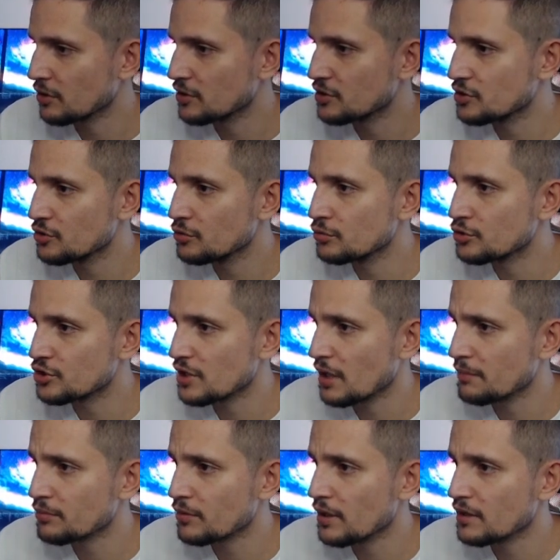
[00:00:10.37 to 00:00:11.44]
this huge
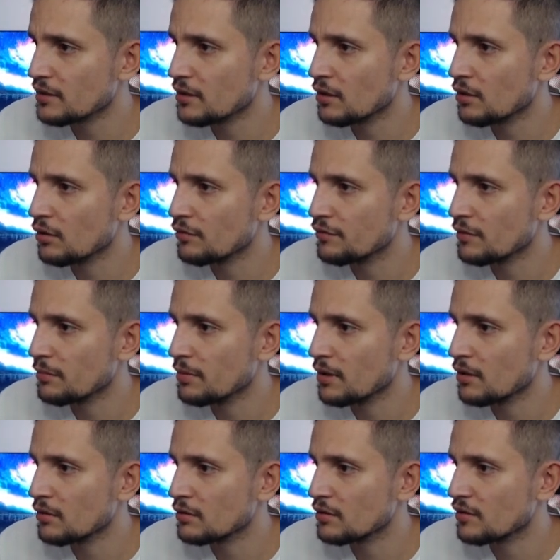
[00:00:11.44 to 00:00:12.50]
dump right now of
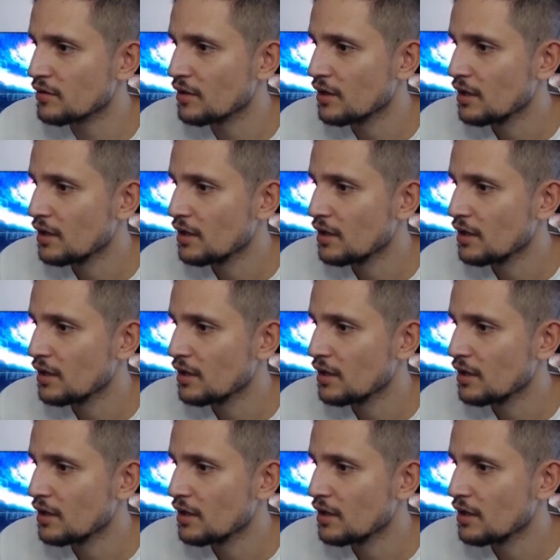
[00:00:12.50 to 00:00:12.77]
about